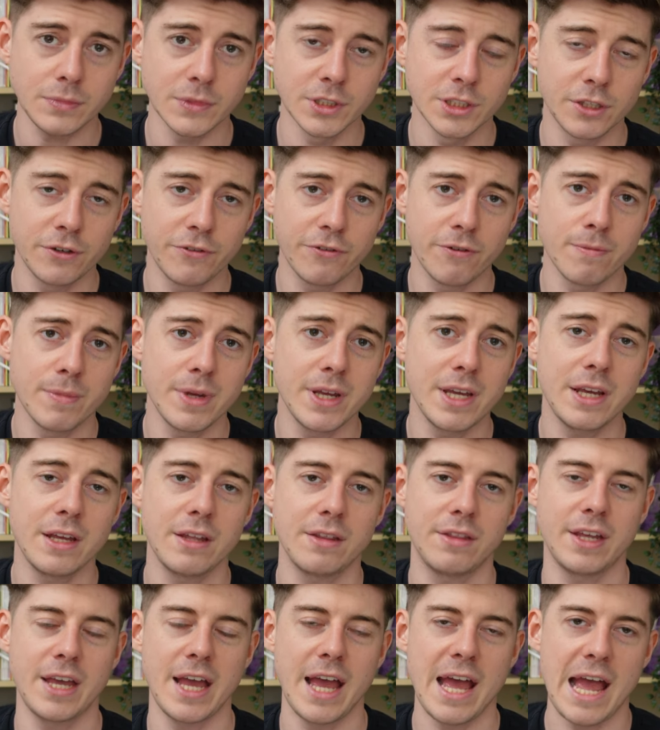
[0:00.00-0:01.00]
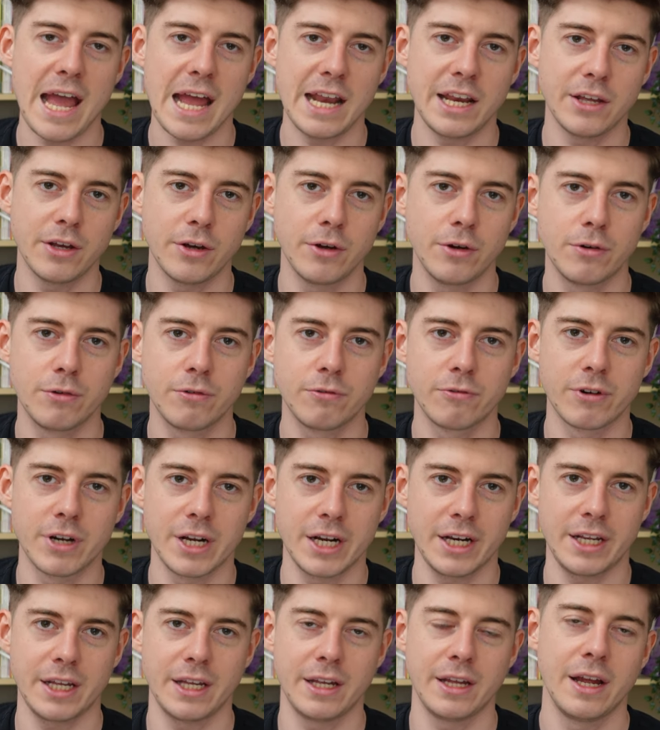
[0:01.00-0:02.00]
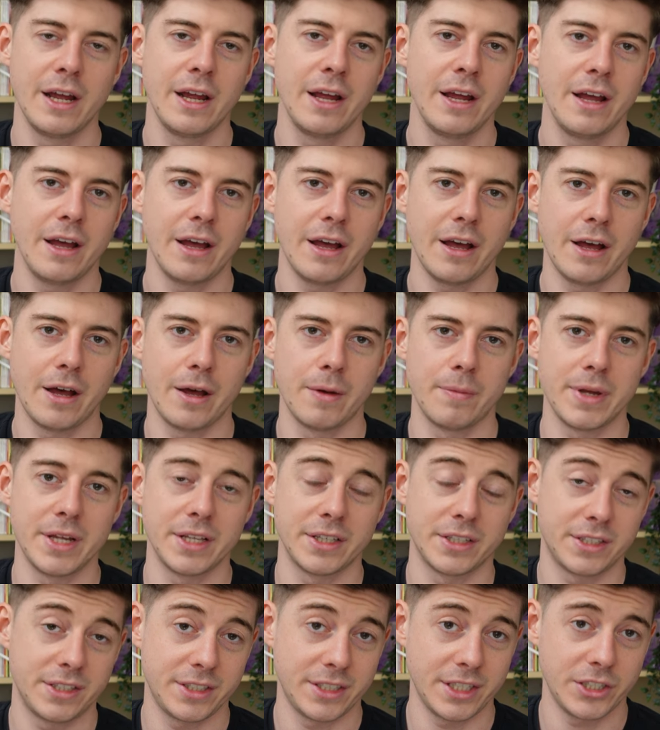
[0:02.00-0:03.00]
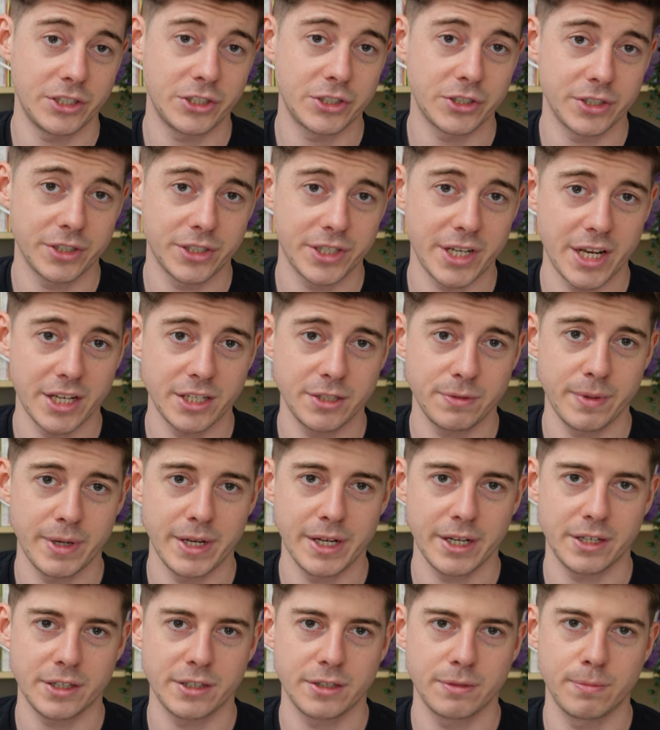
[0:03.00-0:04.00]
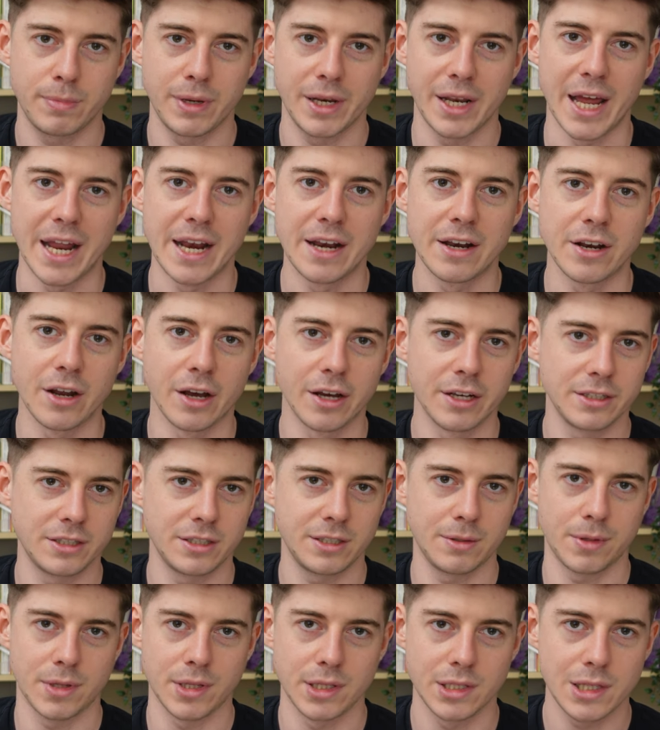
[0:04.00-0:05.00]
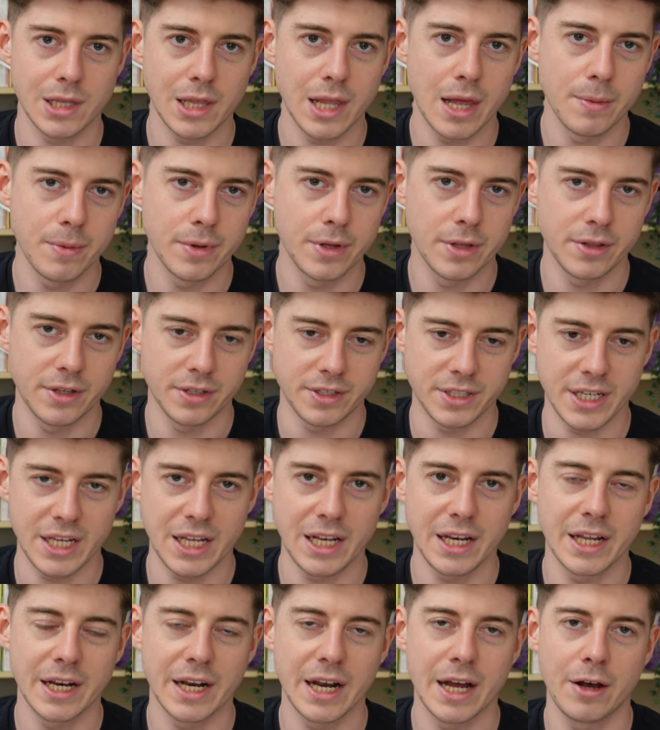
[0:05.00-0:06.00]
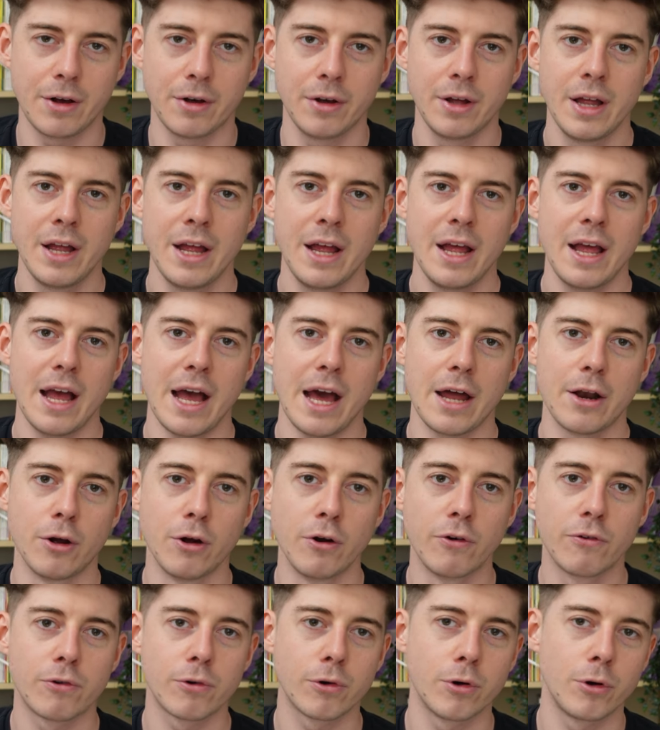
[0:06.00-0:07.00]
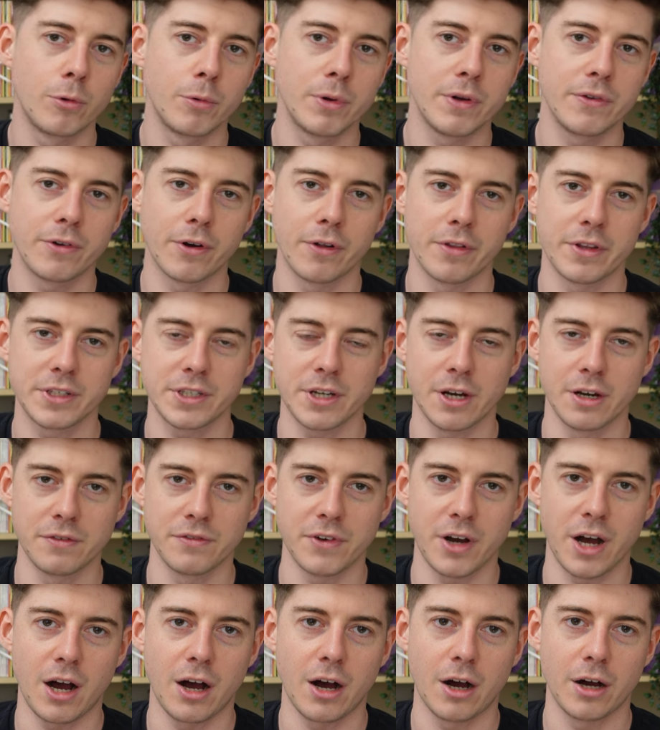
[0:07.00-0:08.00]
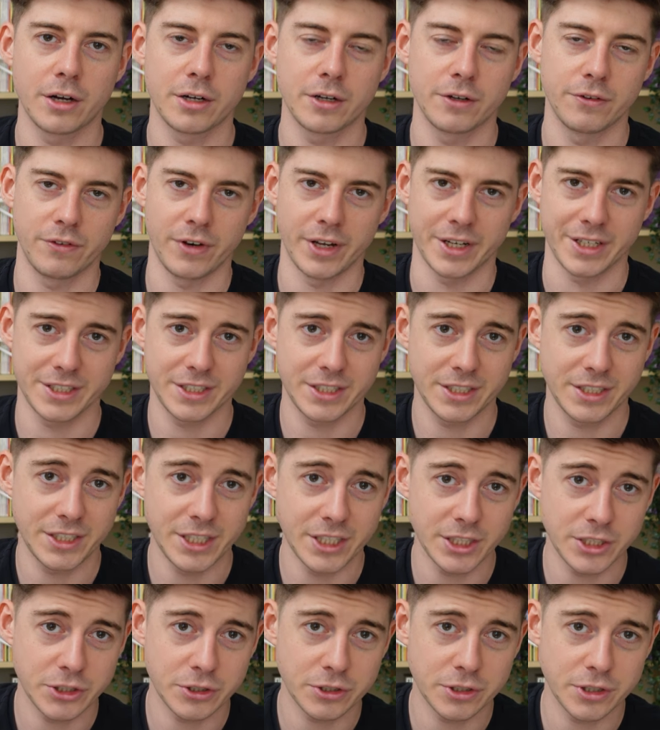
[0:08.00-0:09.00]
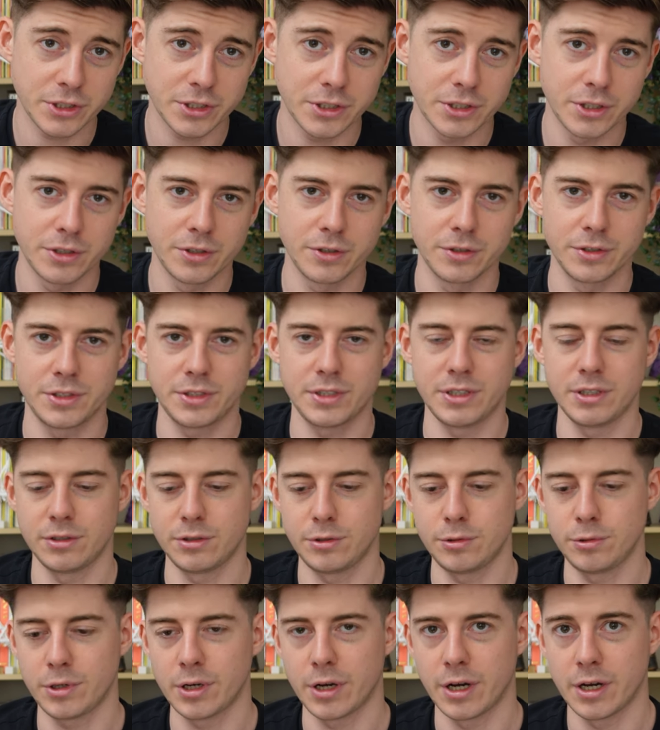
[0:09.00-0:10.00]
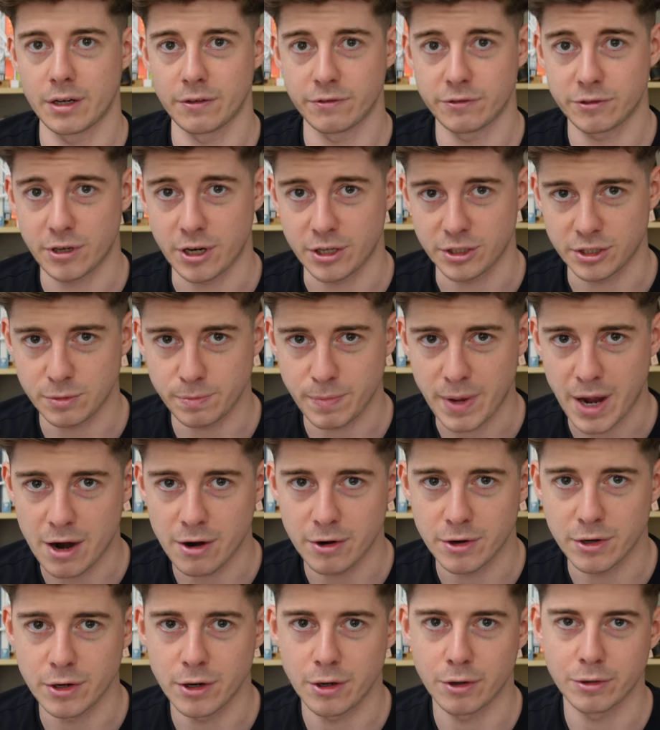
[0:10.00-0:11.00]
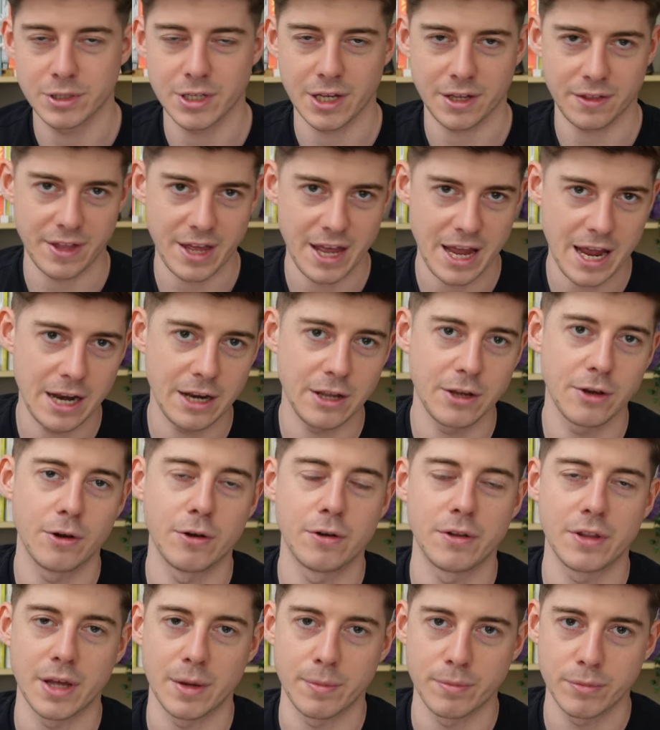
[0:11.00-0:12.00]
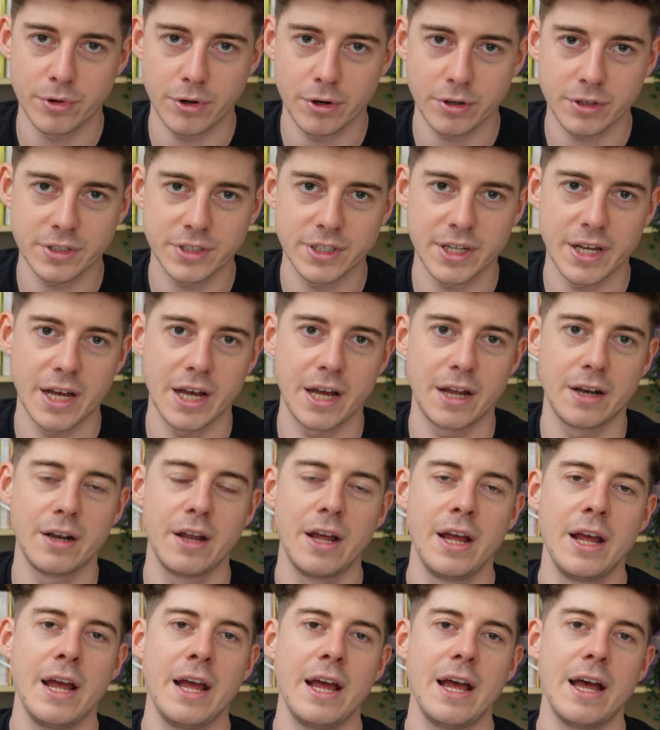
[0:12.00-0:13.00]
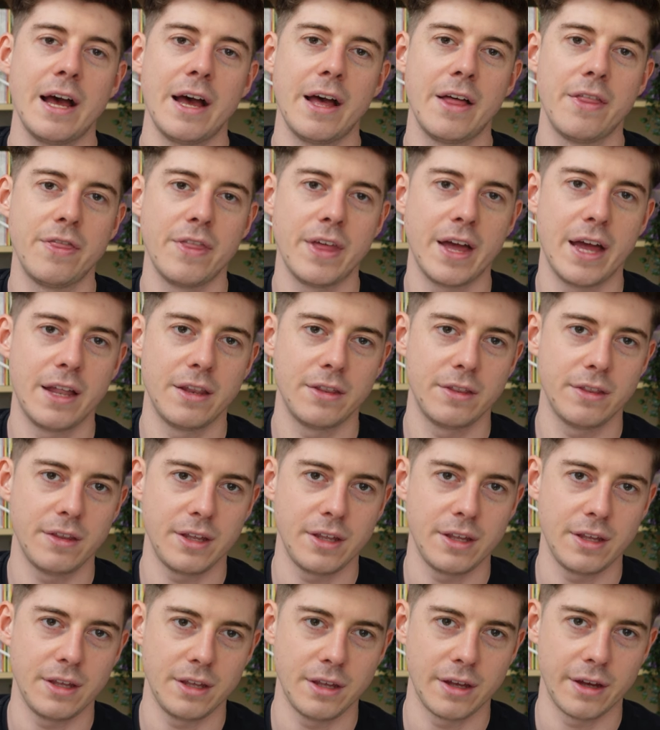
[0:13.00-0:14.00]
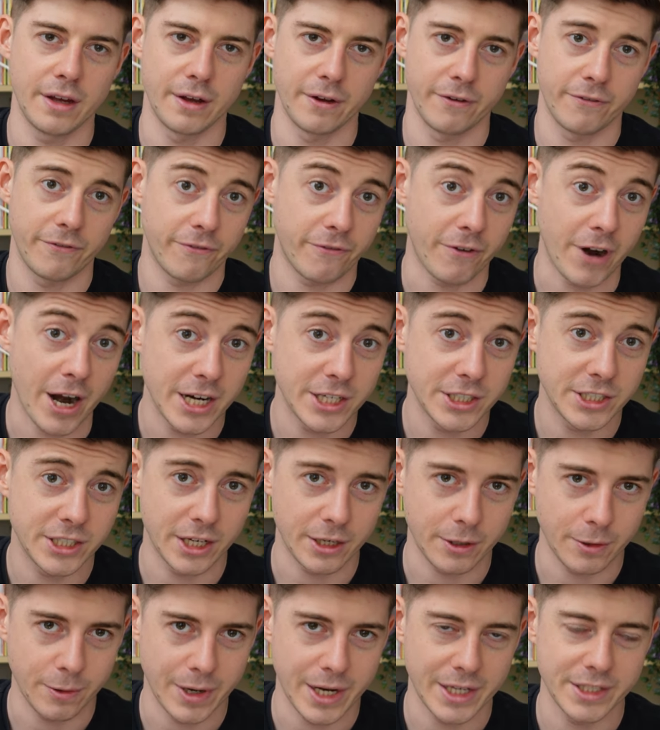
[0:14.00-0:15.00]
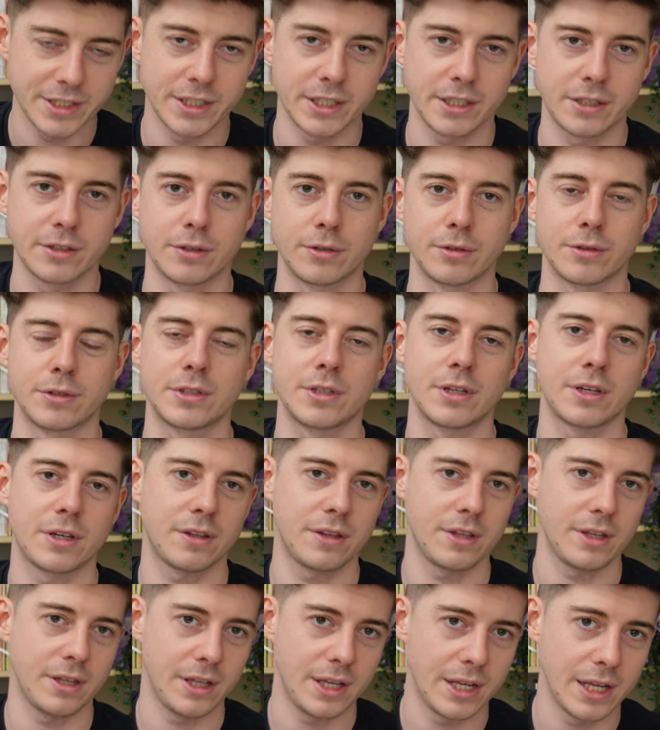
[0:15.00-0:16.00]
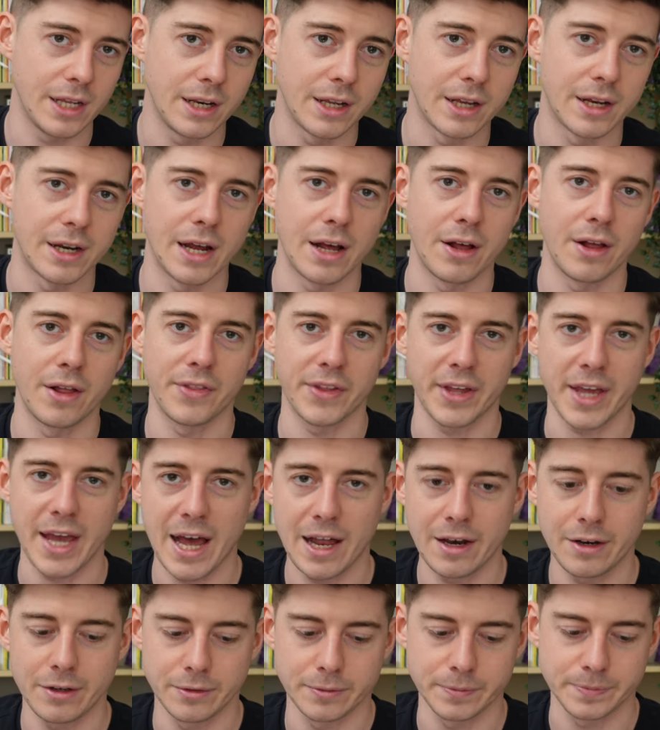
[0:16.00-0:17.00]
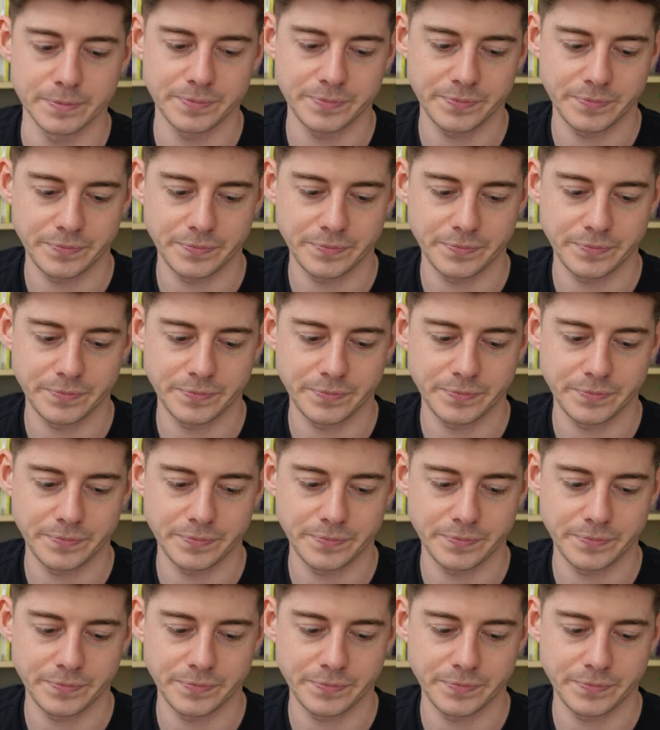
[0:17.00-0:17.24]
So for me, the hedione really, its citrus aspects blend nicely with this lemon, this helianal, and overall we've got this kind of arc of like citrus notes into kind of transparent notes like the hedione, the ambroxan, and then the fresh aquatic notes like the helianal and the calone.